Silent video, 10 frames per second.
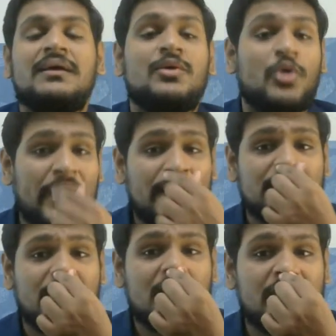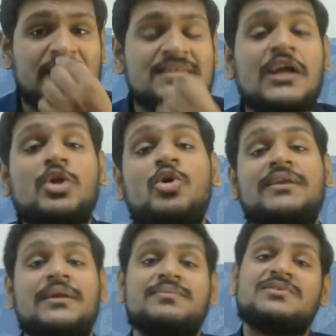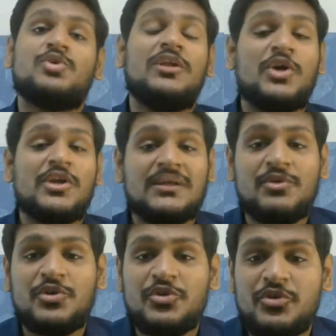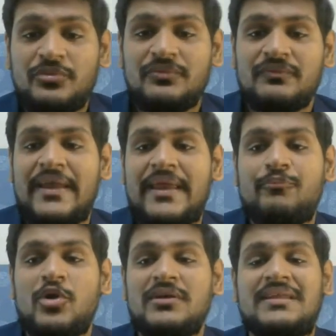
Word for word: Okay, third one is algorithms. So algorithm you need to do very important.